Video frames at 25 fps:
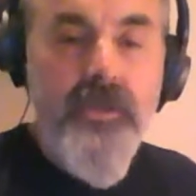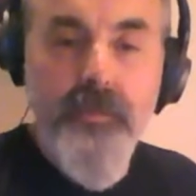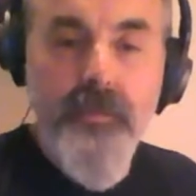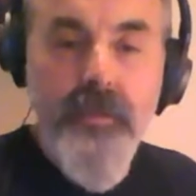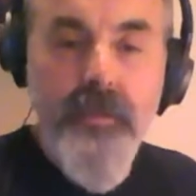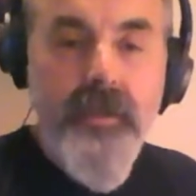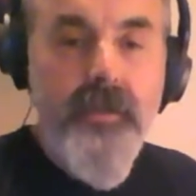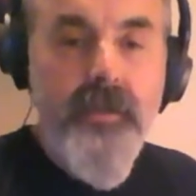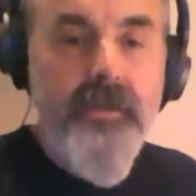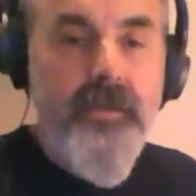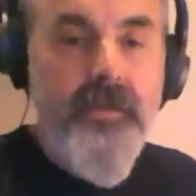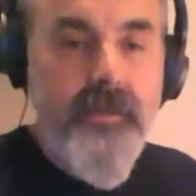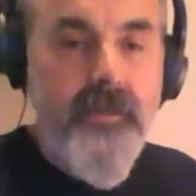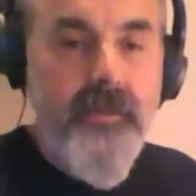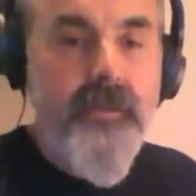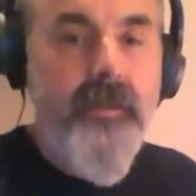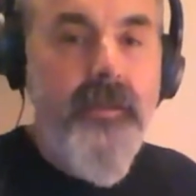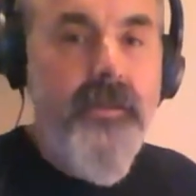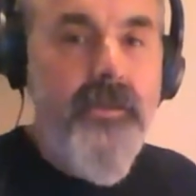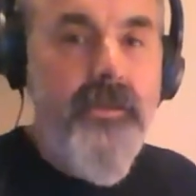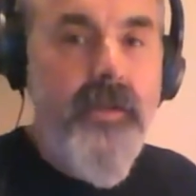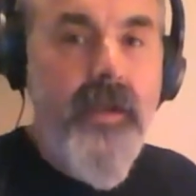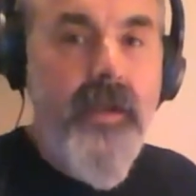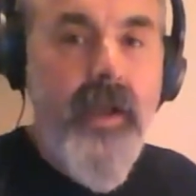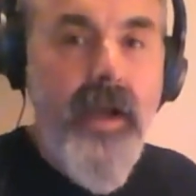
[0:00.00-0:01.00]
but
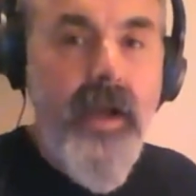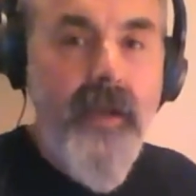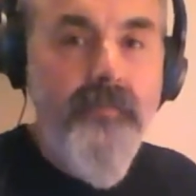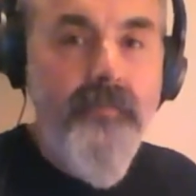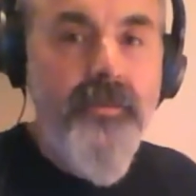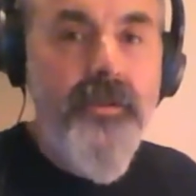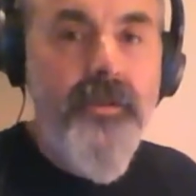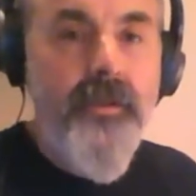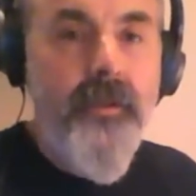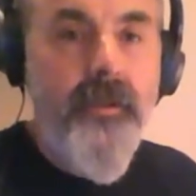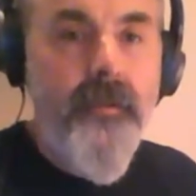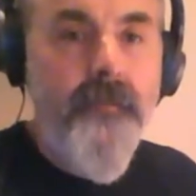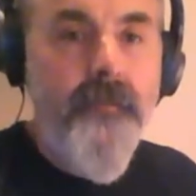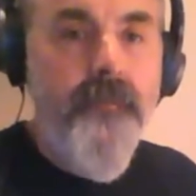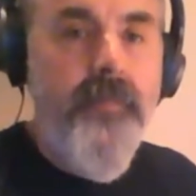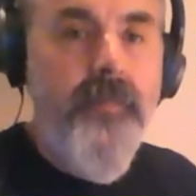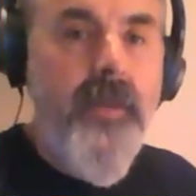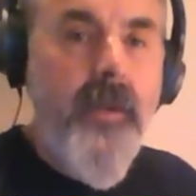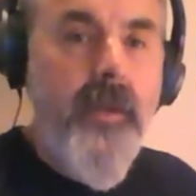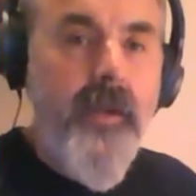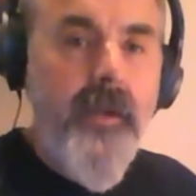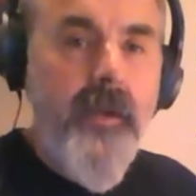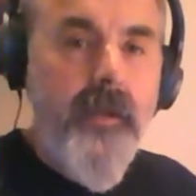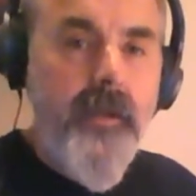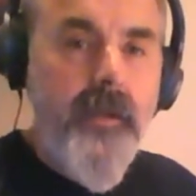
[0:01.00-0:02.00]
it's an option.
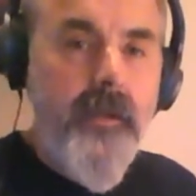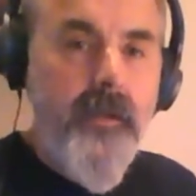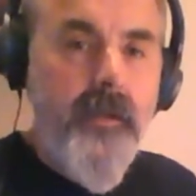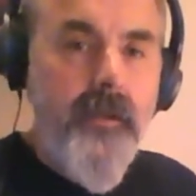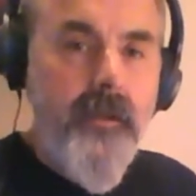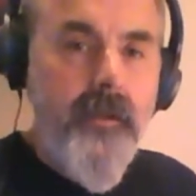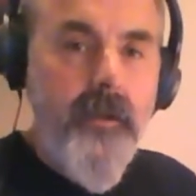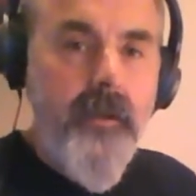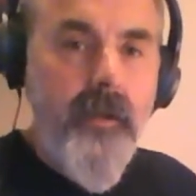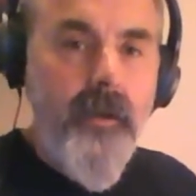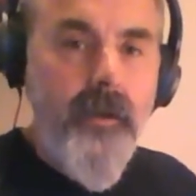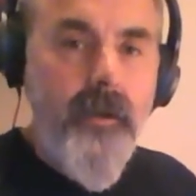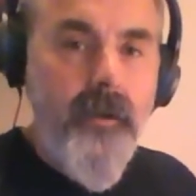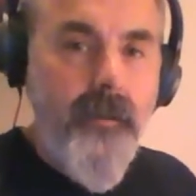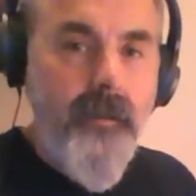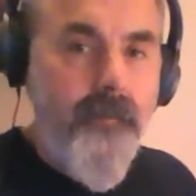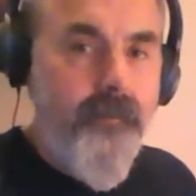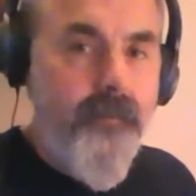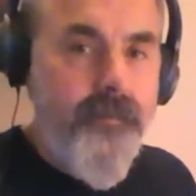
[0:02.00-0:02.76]
You hear